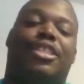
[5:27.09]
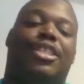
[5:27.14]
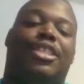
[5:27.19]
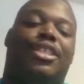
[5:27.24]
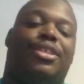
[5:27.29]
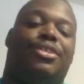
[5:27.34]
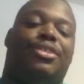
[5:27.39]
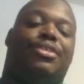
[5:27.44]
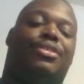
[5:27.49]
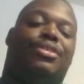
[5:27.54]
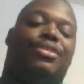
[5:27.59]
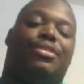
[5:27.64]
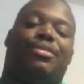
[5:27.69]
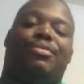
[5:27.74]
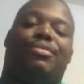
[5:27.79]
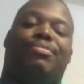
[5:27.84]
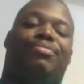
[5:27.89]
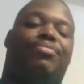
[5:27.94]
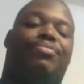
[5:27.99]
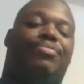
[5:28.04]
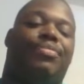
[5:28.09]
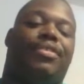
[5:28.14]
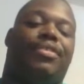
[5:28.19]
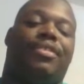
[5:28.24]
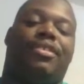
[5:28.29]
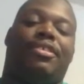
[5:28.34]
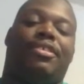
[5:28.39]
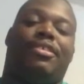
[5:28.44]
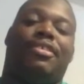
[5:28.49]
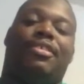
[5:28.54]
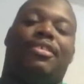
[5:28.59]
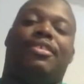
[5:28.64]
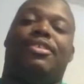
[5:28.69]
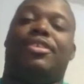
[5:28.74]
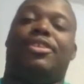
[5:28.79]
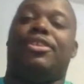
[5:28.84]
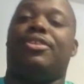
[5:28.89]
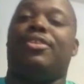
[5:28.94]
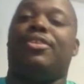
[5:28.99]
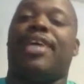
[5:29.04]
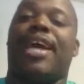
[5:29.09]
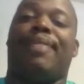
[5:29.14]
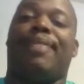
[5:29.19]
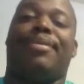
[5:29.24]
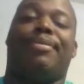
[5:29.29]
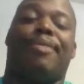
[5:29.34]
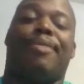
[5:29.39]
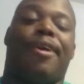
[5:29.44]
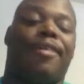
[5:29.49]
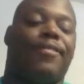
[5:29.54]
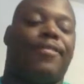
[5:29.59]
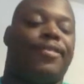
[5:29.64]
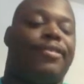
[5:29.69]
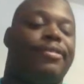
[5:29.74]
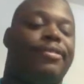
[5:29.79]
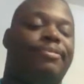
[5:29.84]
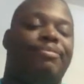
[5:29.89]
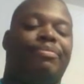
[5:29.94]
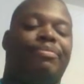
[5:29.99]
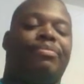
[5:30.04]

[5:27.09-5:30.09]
to do Captain Marvel.